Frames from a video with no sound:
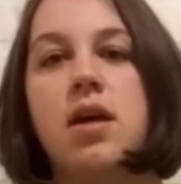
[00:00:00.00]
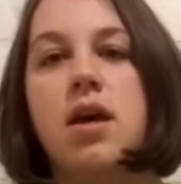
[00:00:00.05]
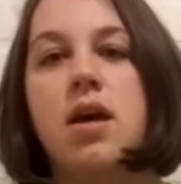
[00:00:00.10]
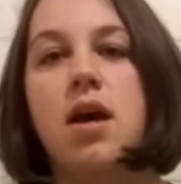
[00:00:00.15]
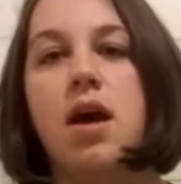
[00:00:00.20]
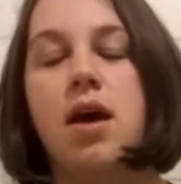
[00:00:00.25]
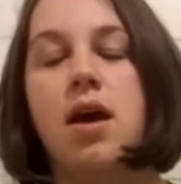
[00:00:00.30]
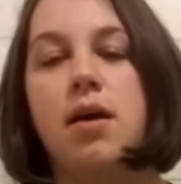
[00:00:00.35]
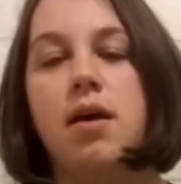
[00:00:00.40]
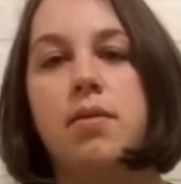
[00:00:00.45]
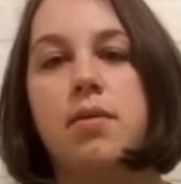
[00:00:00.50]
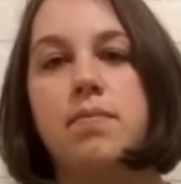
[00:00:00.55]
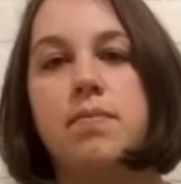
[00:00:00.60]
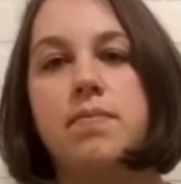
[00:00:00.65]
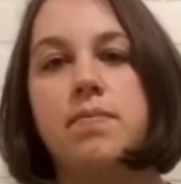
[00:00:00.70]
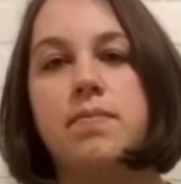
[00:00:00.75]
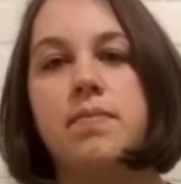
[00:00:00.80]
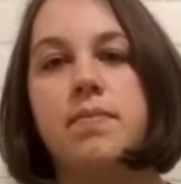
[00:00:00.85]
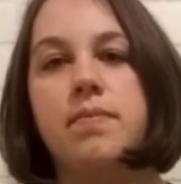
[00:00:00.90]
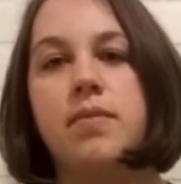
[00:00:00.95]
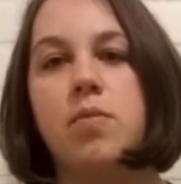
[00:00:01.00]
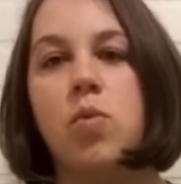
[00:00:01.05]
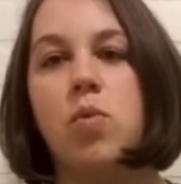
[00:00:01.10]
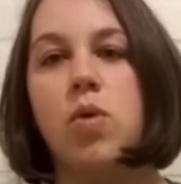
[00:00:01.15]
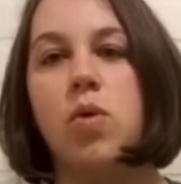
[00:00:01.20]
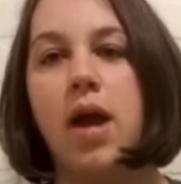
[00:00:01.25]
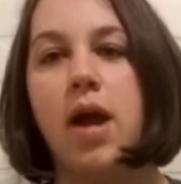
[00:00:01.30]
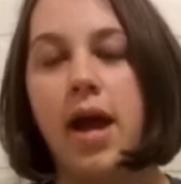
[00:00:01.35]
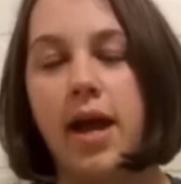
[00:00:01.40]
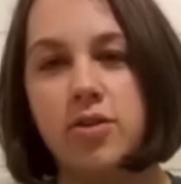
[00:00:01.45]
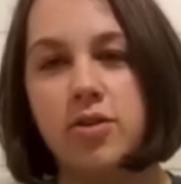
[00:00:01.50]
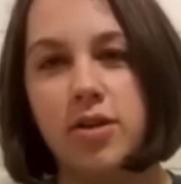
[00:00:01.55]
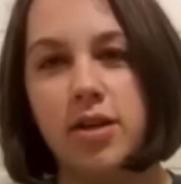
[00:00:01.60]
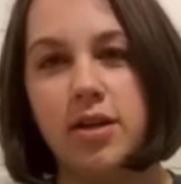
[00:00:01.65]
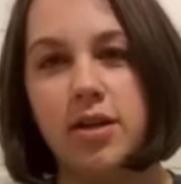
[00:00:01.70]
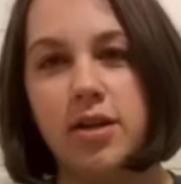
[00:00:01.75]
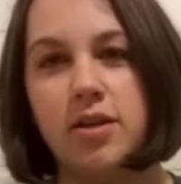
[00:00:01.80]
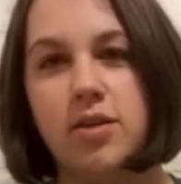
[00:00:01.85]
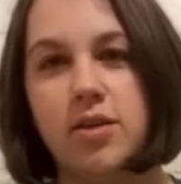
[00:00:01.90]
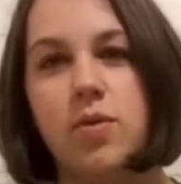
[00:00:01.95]
The more
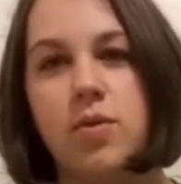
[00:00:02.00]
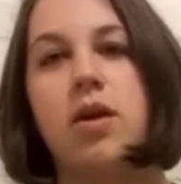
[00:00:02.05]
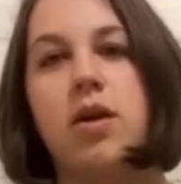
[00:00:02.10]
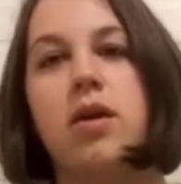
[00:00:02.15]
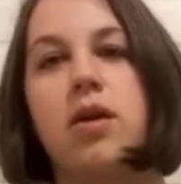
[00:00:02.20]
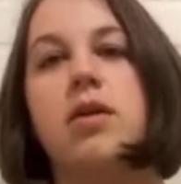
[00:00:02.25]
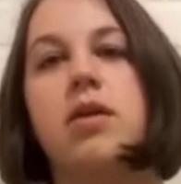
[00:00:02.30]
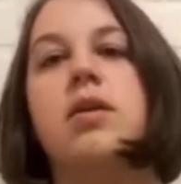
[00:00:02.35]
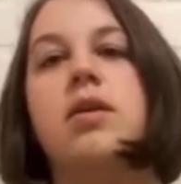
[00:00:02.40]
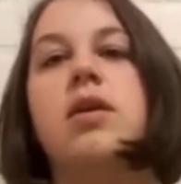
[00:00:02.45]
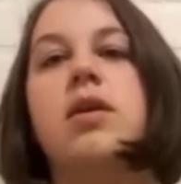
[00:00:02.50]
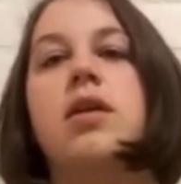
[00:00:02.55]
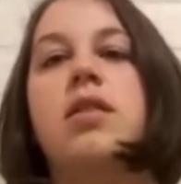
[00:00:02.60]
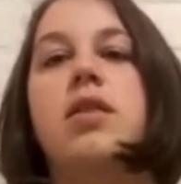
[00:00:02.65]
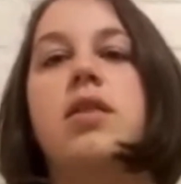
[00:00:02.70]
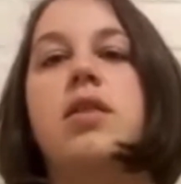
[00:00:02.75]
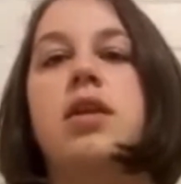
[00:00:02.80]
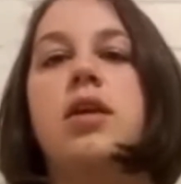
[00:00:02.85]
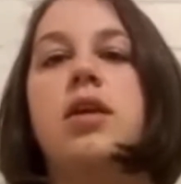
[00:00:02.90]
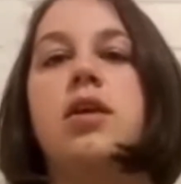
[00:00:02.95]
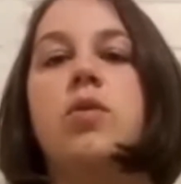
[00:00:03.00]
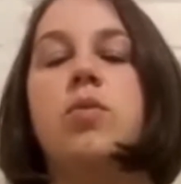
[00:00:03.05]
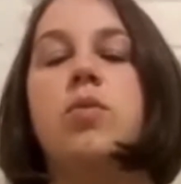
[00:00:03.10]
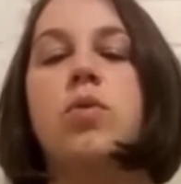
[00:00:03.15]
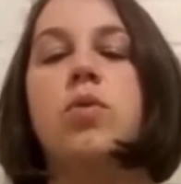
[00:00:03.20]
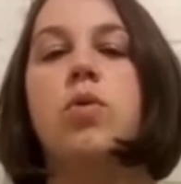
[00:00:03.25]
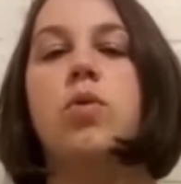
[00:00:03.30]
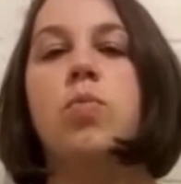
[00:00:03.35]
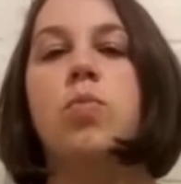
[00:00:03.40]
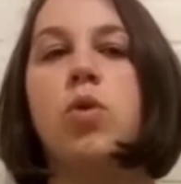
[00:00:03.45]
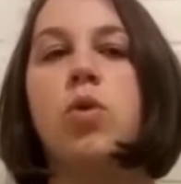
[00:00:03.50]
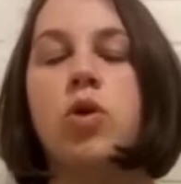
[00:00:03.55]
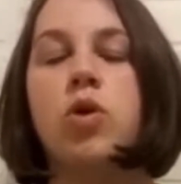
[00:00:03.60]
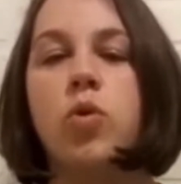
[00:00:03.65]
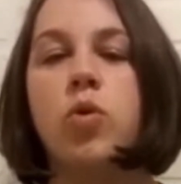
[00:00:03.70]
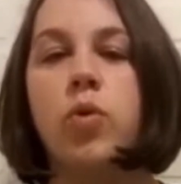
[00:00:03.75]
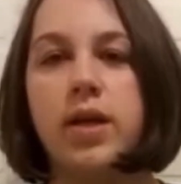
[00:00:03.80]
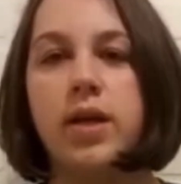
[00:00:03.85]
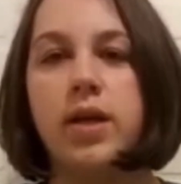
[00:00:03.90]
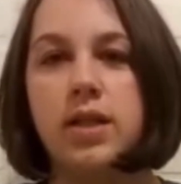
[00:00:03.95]
hydrated you are, the more
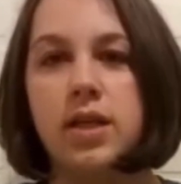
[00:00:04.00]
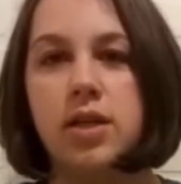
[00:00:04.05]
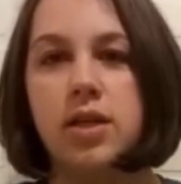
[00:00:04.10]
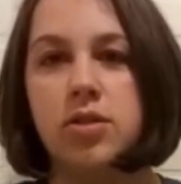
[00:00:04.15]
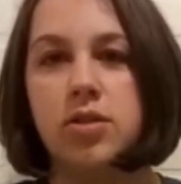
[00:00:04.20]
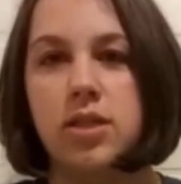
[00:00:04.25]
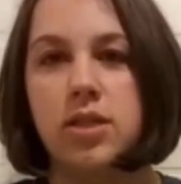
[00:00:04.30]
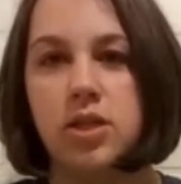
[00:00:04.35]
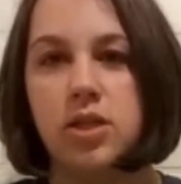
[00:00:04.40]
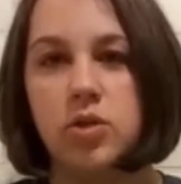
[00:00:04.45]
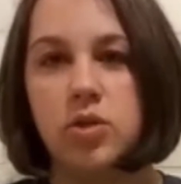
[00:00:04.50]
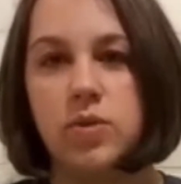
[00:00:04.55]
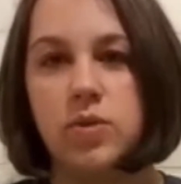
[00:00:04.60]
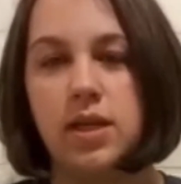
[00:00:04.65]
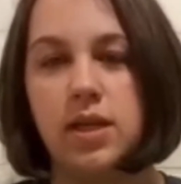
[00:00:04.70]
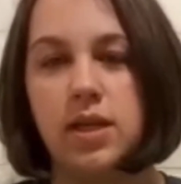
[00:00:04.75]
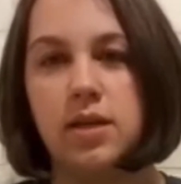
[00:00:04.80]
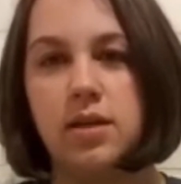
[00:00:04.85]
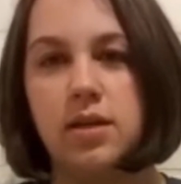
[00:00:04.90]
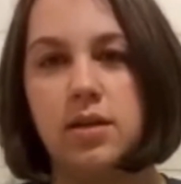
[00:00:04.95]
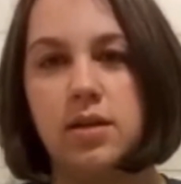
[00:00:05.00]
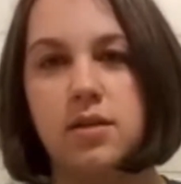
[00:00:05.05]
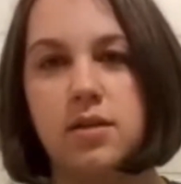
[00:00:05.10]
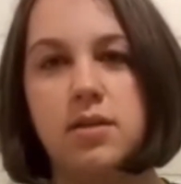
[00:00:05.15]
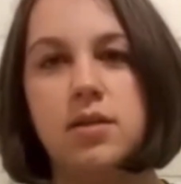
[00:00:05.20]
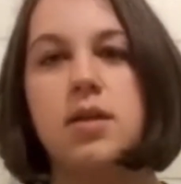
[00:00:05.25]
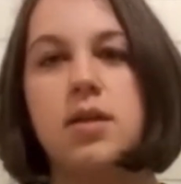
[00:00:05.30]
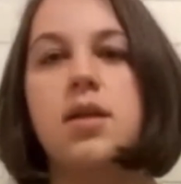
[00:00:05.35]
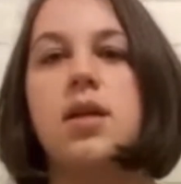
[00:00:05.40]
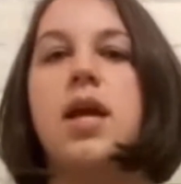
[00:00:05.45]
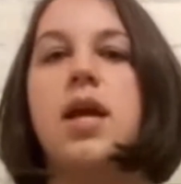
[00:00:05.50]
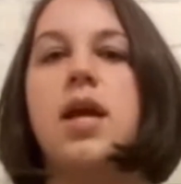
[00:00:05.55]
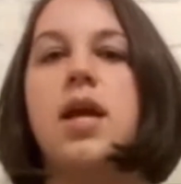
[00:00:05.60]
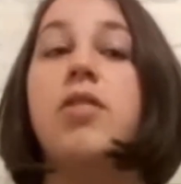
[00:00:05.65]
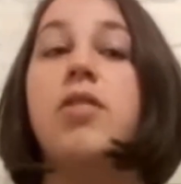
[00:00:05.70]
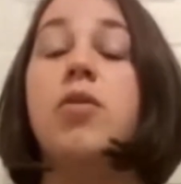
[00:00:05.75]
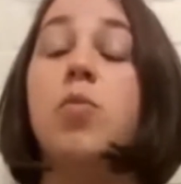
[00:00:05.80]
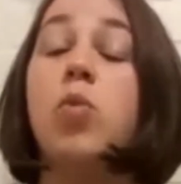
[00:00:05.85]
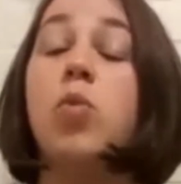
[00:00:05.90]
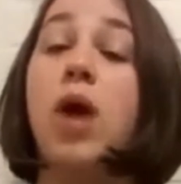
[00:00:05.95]
quickly your tissues heal. And
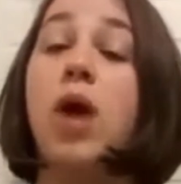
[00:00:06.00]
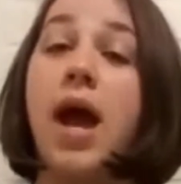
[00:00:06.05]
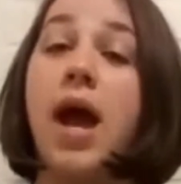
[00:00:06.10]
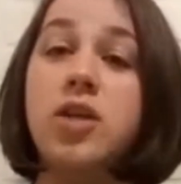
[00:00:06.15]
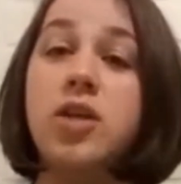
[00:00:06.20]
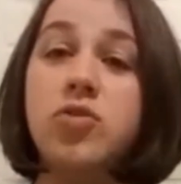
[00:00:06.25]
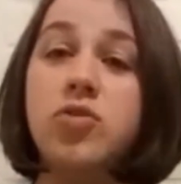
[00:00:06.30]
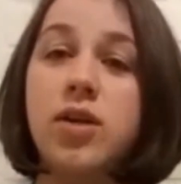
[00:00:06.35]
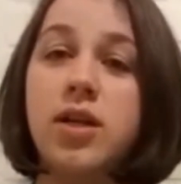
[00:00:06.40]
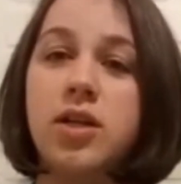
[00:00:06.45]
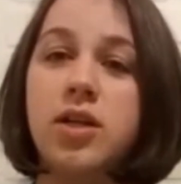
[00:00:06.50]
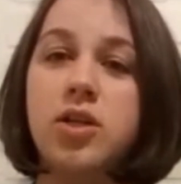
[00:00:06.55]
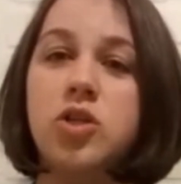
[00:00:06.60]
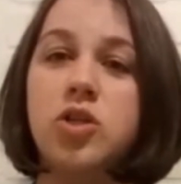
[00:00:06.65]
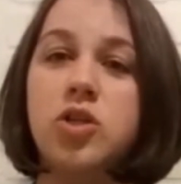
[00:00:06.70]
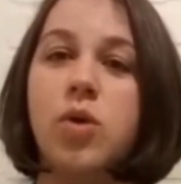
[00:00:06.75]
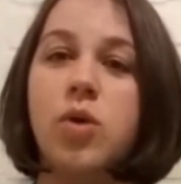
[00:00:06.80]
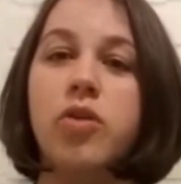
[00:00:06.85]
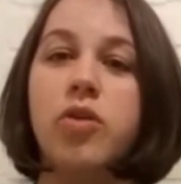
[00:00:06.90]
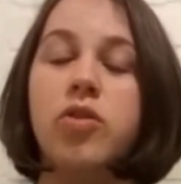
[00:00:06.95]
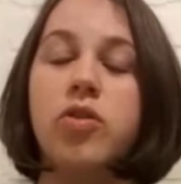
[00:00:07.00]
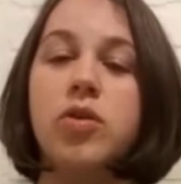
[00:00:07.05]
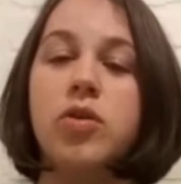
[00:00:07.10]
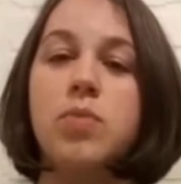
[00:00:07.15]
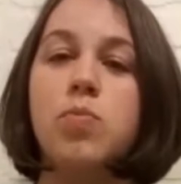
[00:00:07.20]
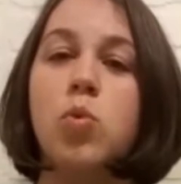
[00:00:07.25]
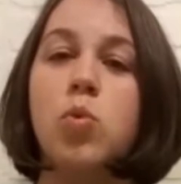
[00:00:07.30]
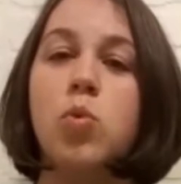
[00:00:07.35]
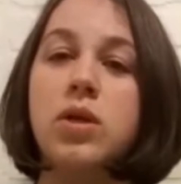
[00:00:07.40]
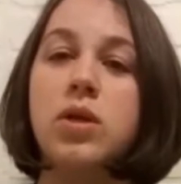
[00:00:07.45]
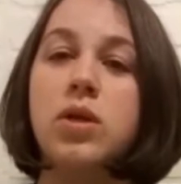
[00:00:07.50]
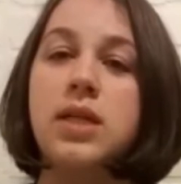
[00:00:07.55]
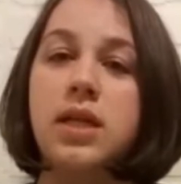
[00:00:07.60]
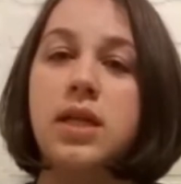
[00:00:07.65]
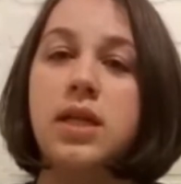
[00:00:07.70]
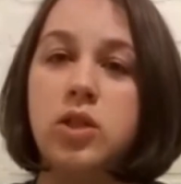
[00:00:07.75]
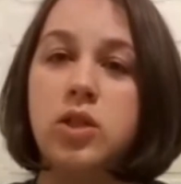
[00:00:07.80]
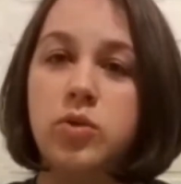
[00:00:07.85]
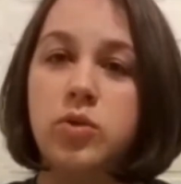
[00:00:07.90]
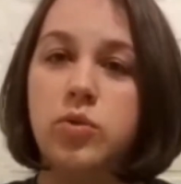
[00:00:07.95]
the more hydrated you are, the more
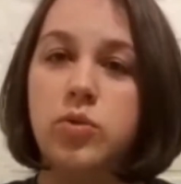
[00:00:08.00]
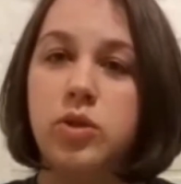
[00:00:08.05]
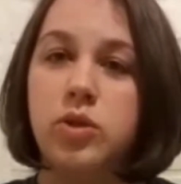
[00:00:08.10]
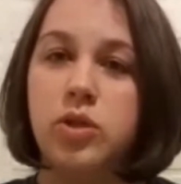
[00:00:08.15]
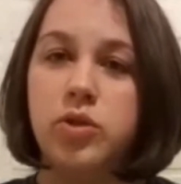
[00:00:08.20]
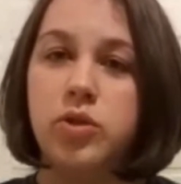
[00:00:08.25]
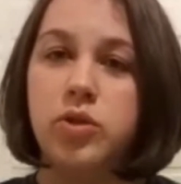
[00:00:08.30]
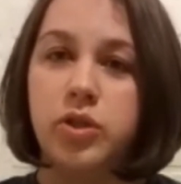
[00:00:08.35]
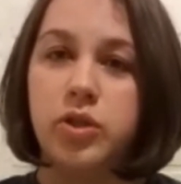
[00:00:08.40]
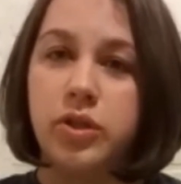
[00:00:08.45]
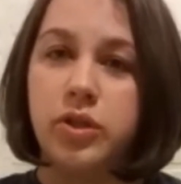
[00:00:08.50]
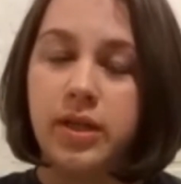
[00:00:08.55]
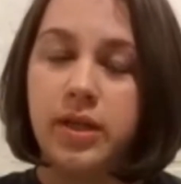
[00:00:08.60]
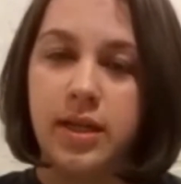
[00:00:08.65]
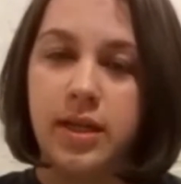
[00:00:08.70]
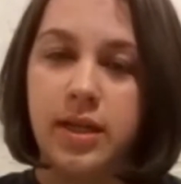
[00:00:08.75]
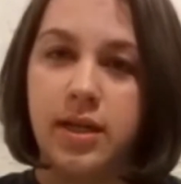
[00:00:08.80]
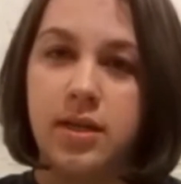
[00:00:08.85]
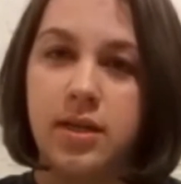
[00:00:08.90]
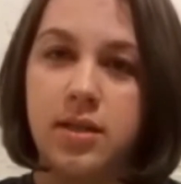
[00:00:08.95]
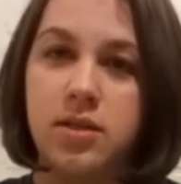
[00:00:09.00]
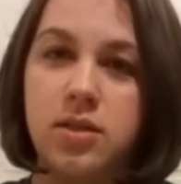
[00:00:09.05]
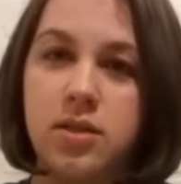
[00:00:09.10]
dilute your urine is.